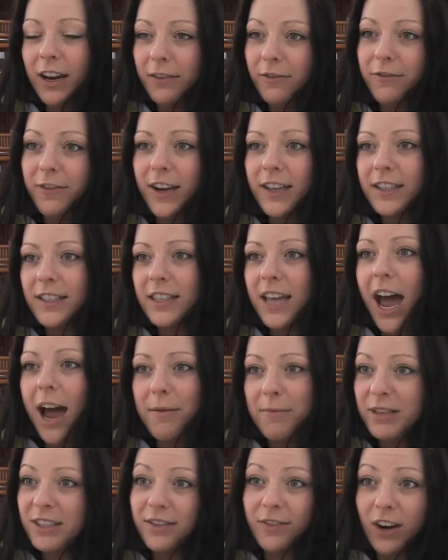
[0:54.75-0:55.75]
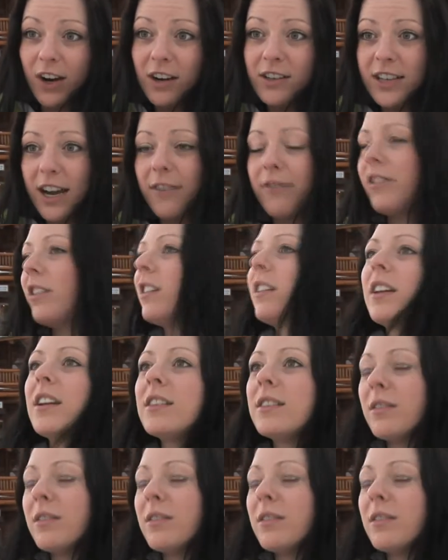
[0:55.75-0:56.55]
fits the atmosphere, definitely.